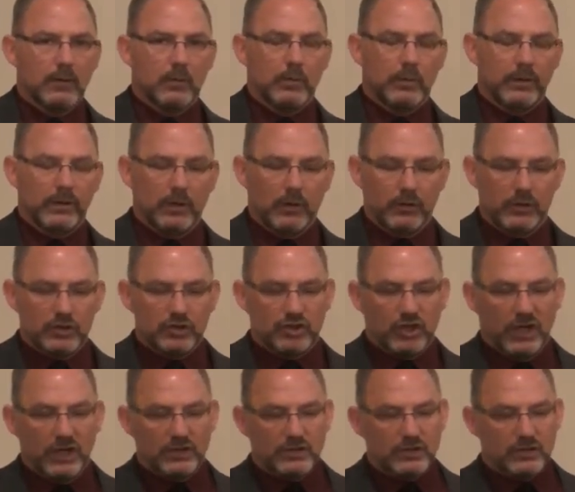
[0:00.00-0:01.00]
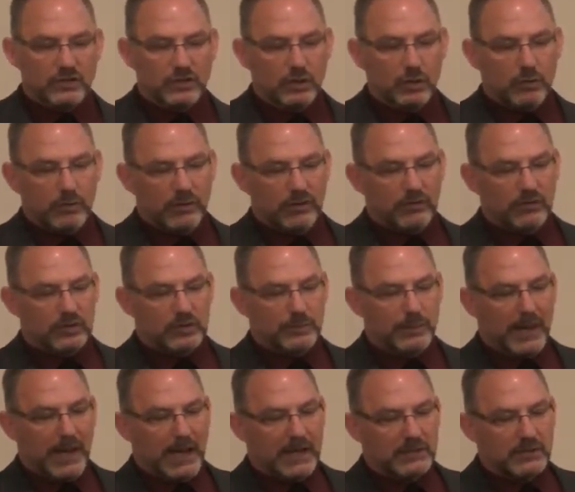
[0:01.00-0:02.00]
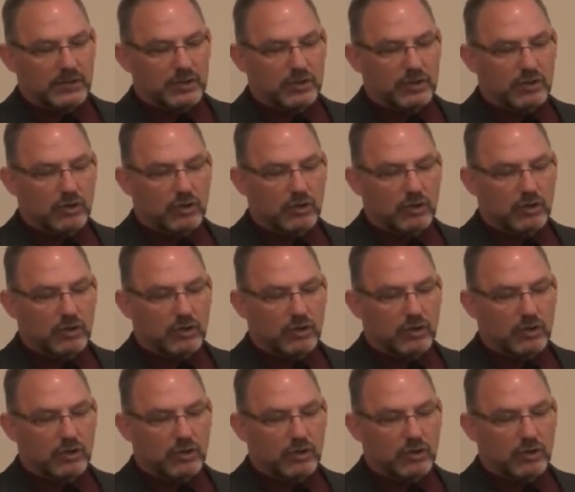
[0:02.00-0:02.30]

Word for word: We know that Jesus, according to this passage,